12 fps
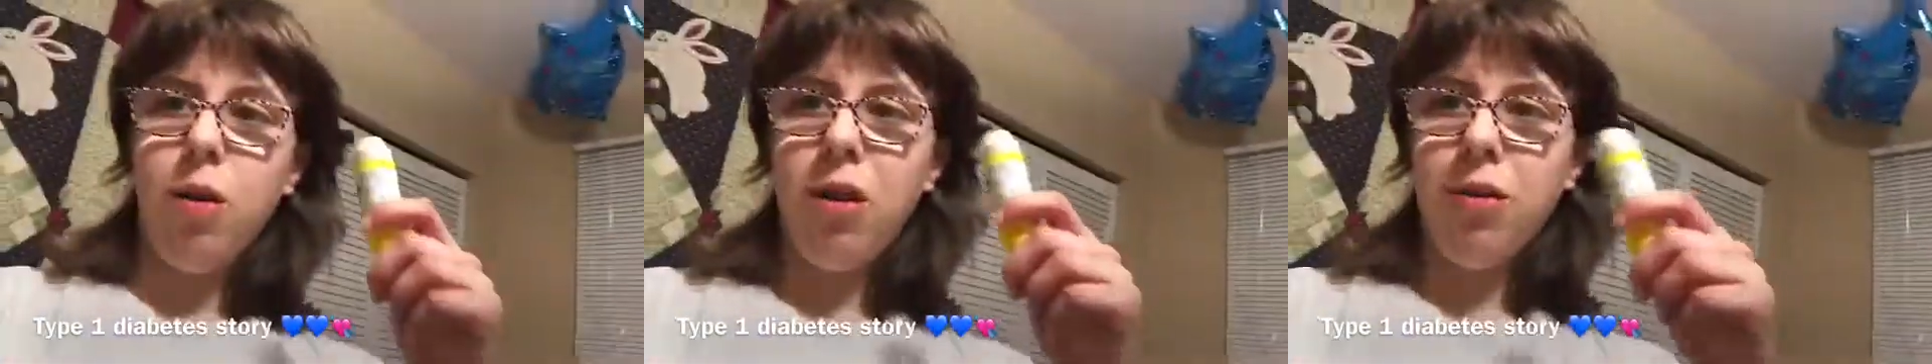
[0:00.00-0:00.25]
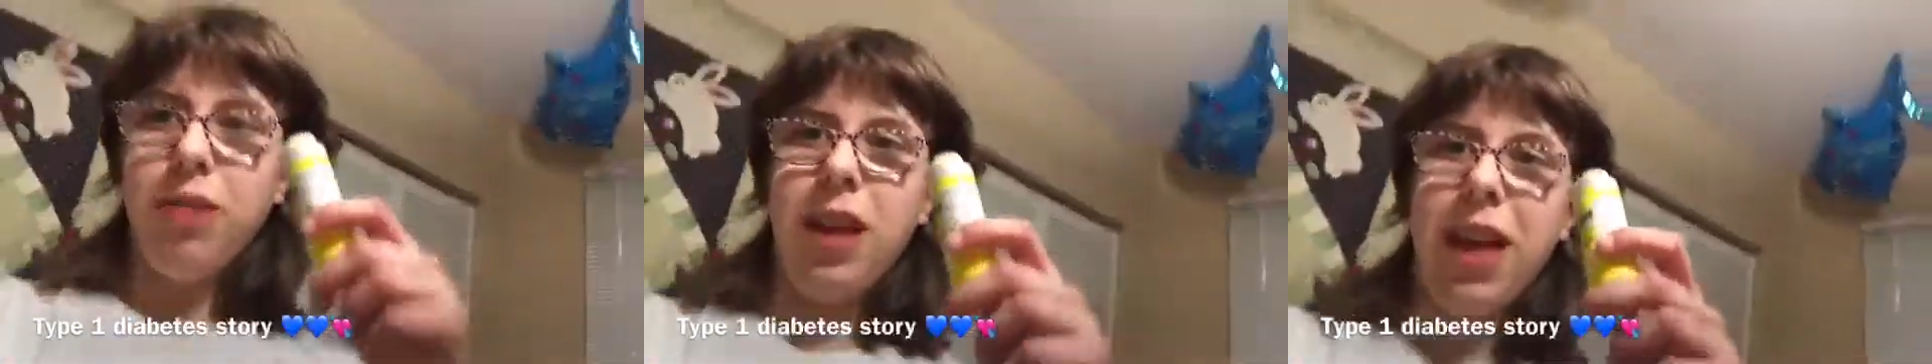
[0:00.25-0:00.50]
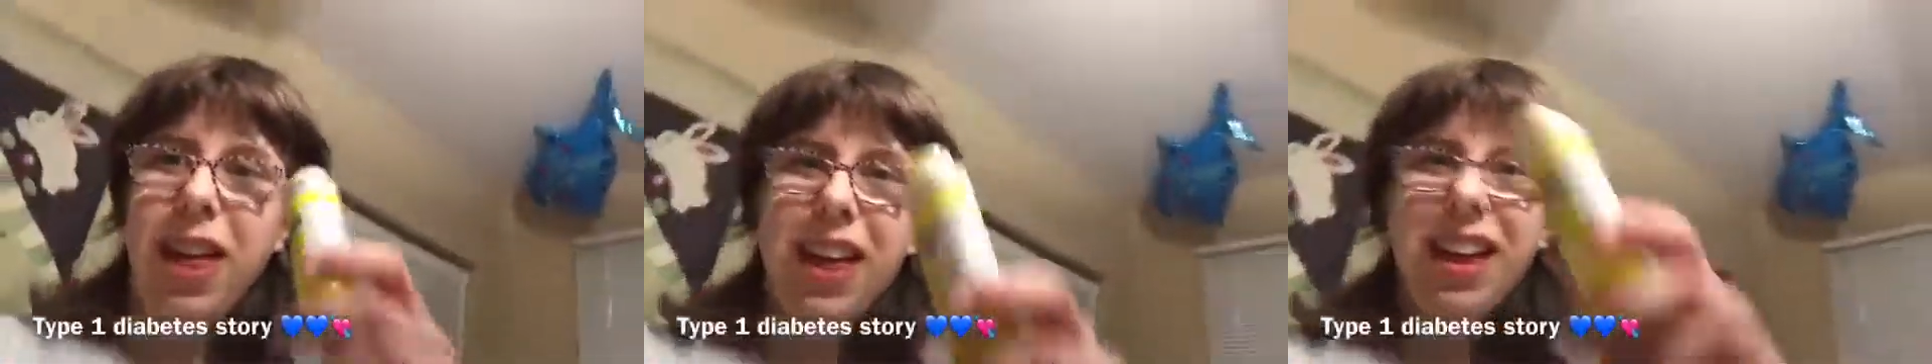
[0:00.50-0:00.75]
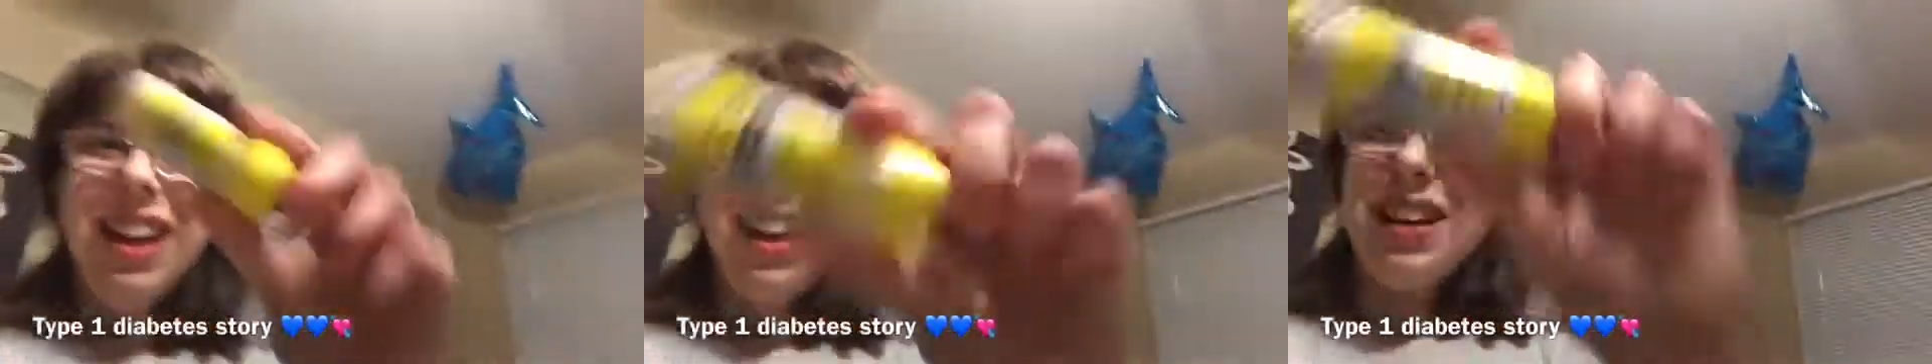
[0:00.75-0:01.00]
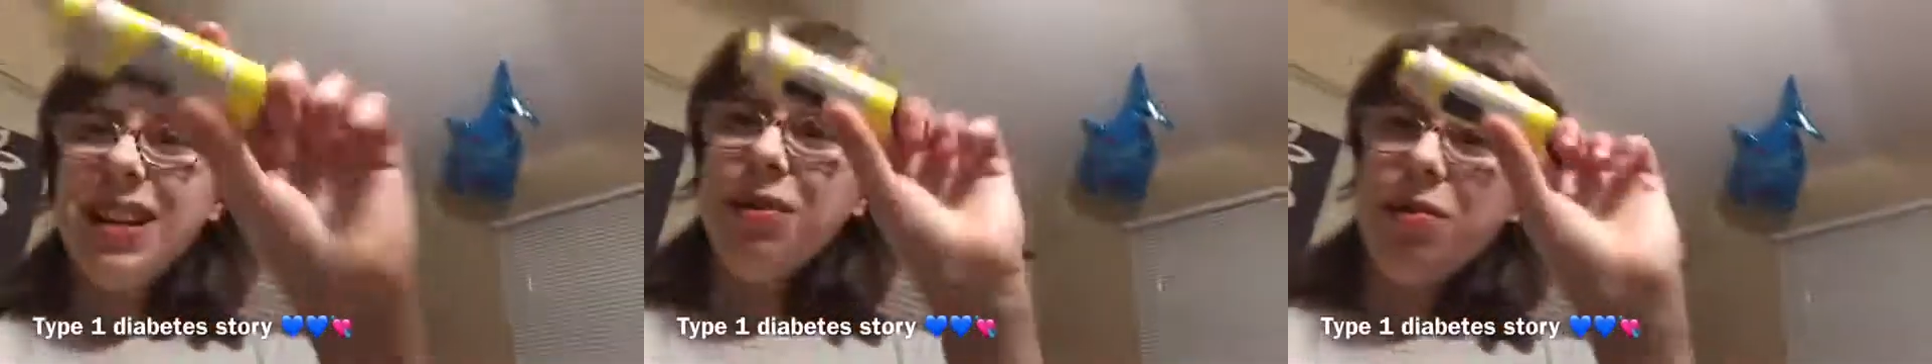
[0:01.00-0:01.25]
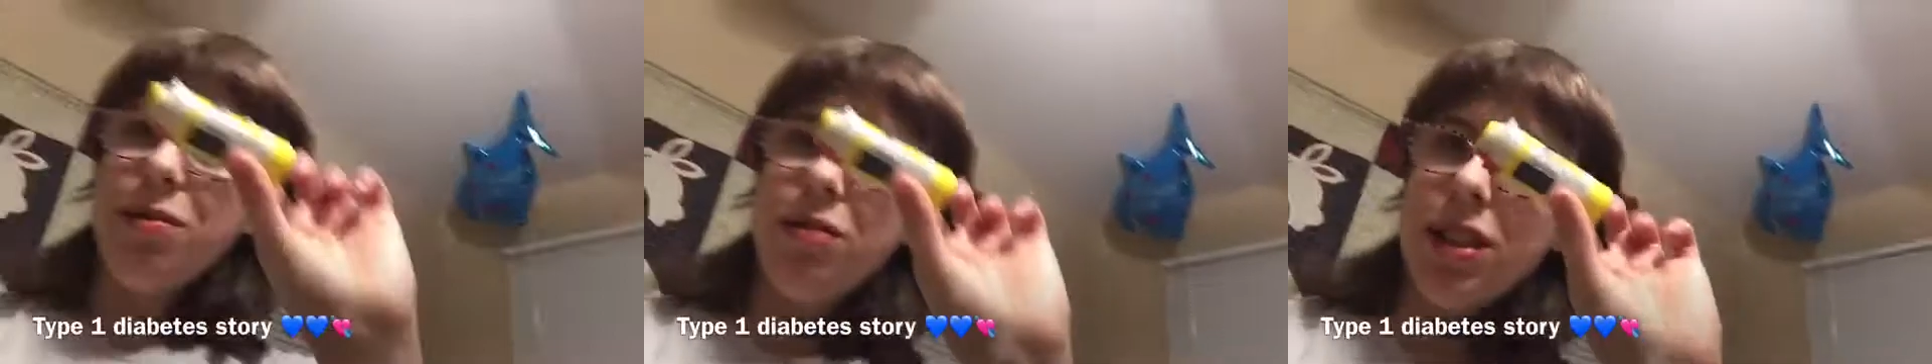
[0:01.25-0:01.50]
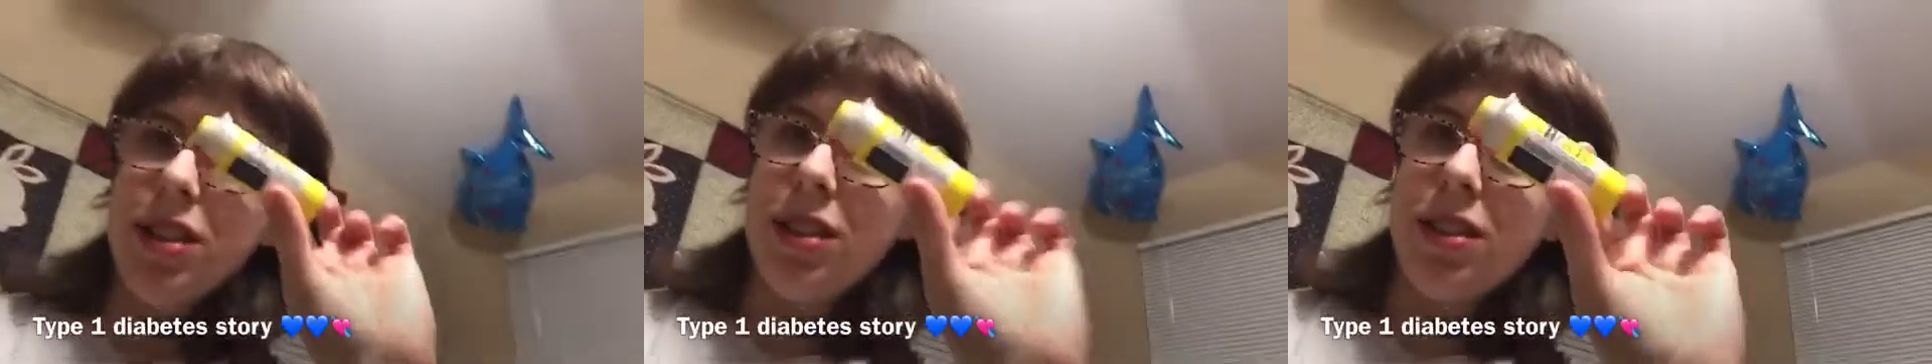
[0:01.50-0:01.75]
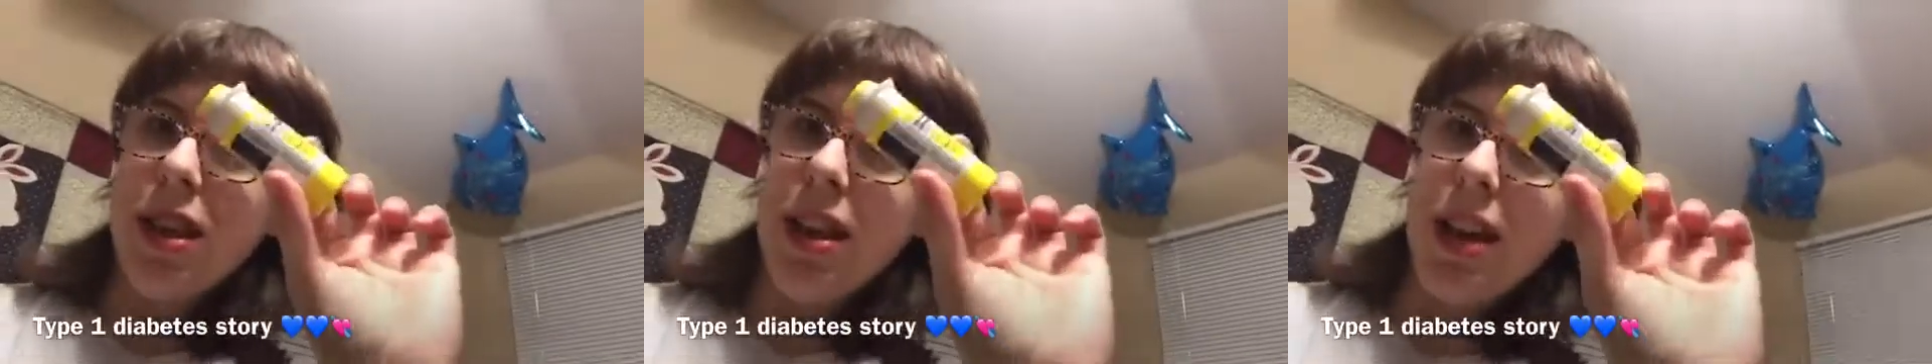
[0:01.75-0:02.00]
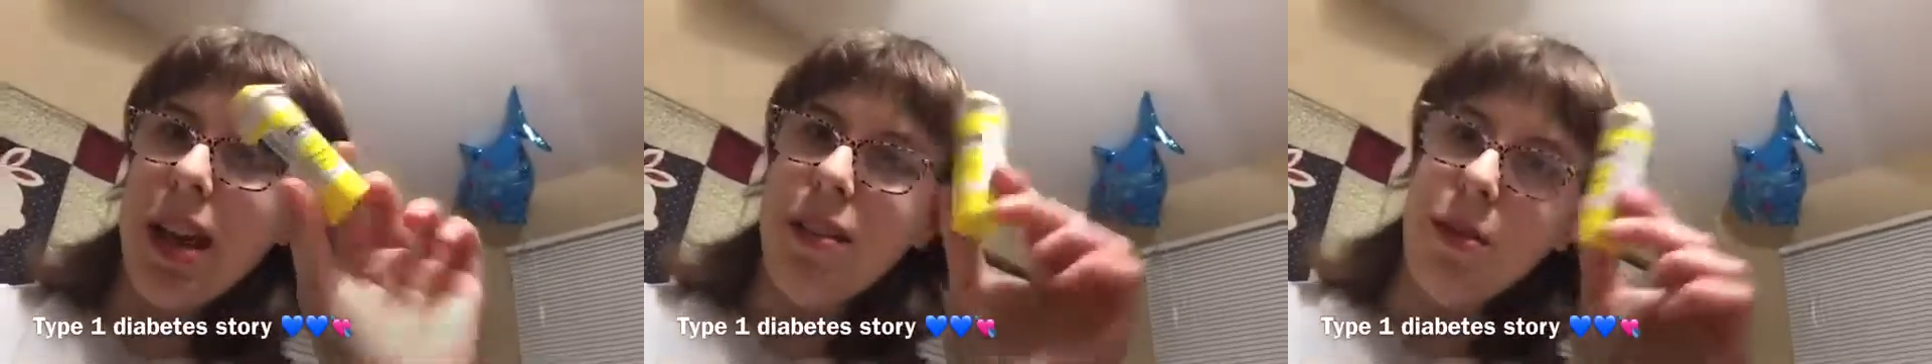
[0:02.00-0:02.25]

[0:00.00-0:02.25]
This is the nasal